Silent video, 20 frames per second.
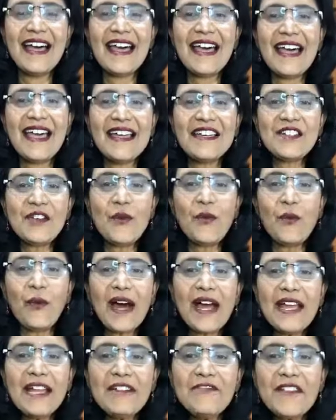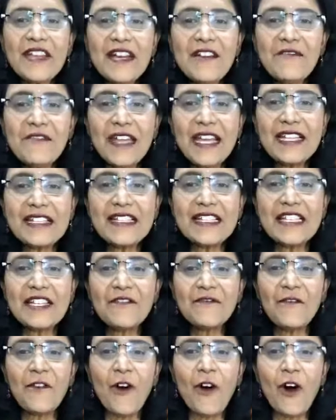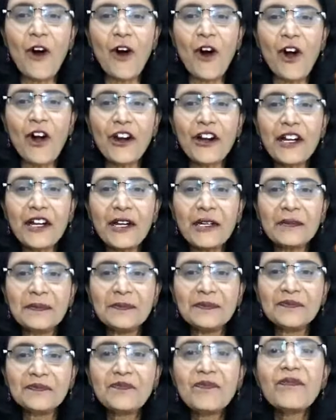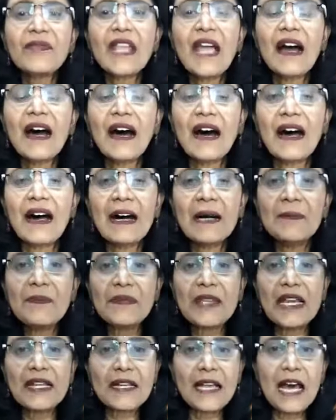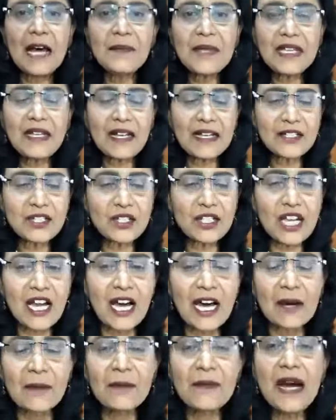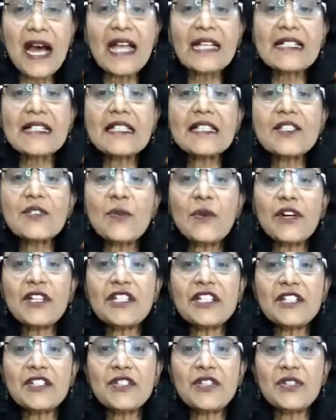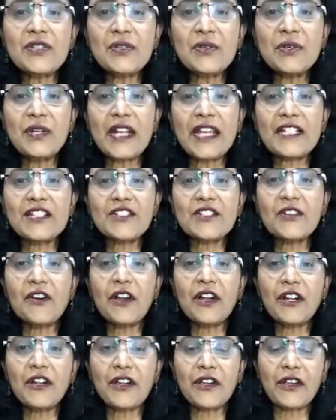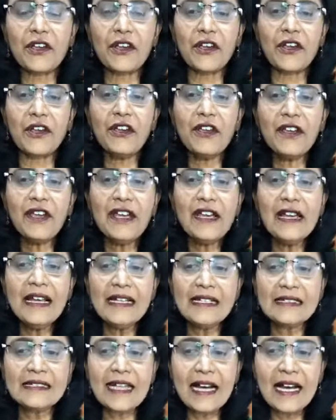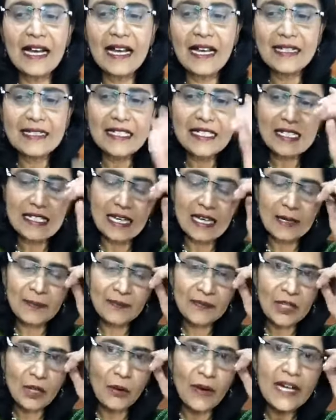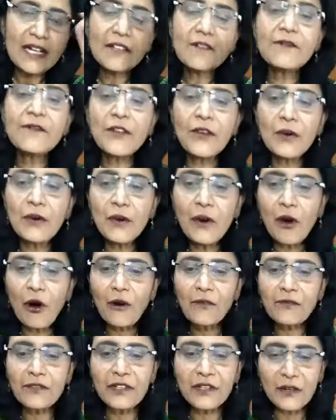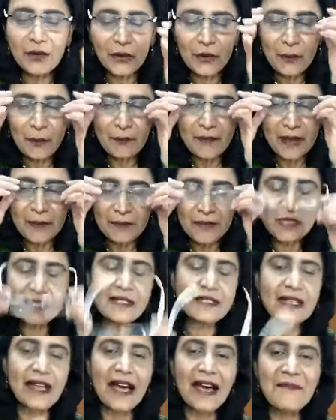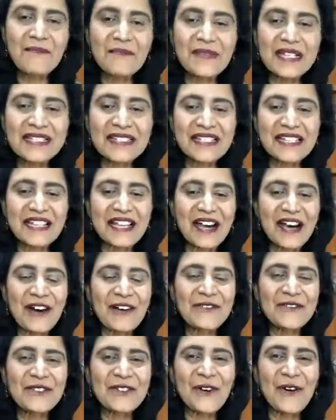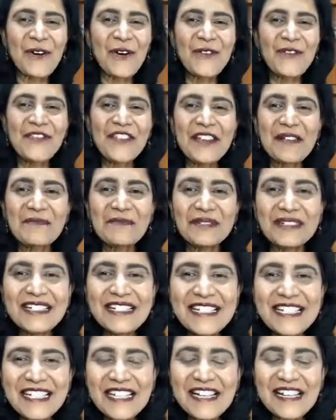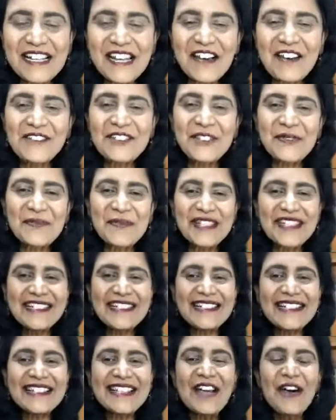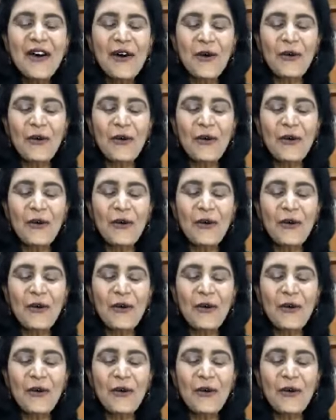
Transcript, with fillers: And while we are waiting for um, Anamika to come, I just wanted to let you all know that um, quite a few of the group members are missing out on their birthday announcements,